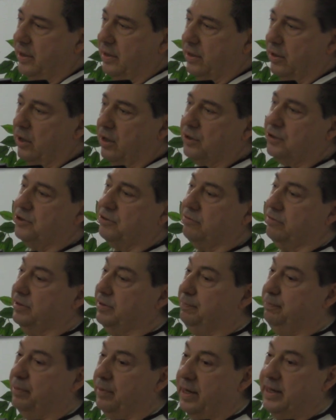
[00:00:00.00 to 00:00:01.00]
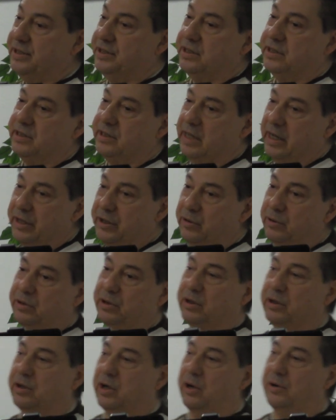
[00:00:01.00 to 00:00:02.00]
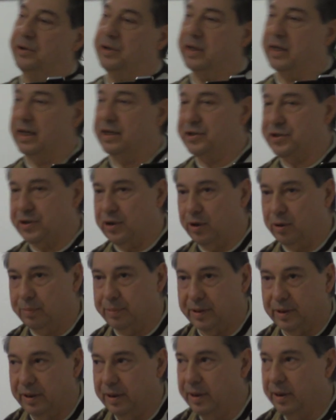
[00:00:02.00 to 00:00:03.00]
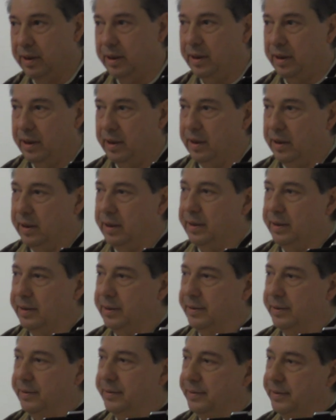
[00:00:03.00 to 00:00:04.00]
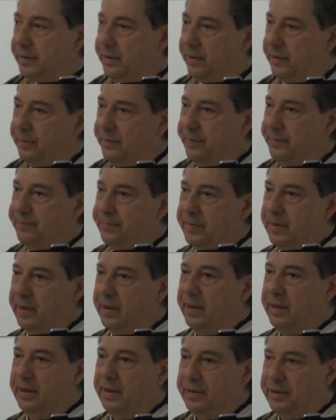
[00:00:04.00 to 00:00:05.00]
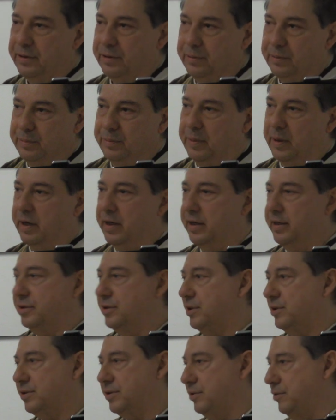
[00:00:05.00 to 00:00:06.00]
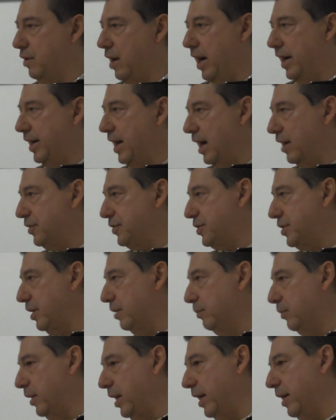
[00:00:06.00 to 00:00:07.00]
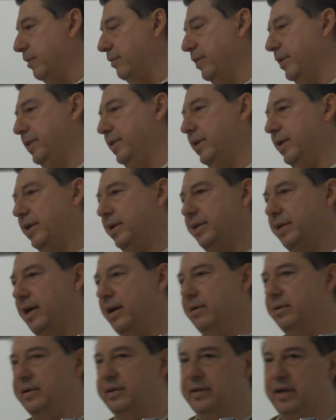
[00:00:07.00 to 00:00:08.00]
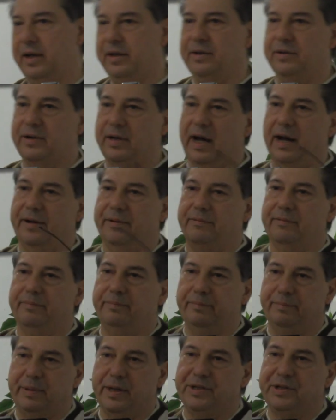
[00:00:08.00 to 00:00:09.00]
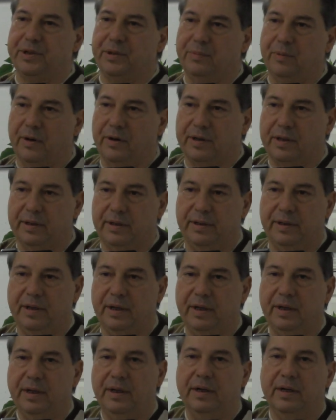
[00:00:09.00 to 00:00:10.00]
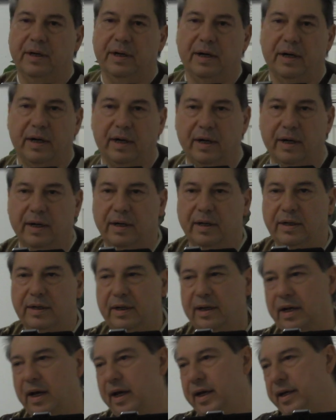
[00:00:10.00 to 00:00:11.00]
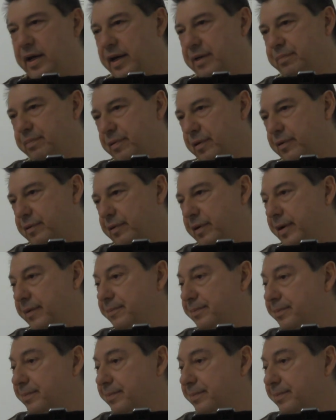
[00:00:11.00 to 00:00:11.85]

luxury places that you can go to get sober. You know, you uh, just dry it out somewhere, and and, that, and then you got busy working uh, AA program.